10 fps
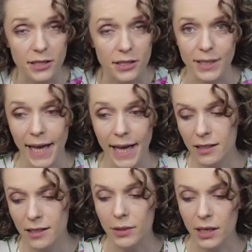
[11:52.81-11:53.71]
So that
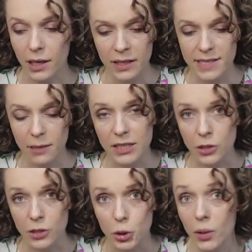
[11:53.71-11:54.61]
can be
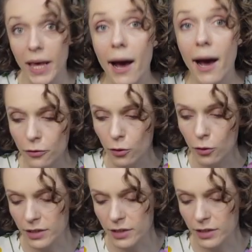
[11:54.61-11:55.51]
something to look out for
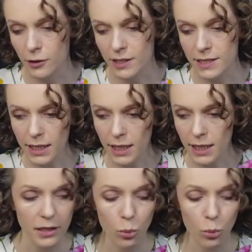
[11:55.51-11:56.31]
really for the team.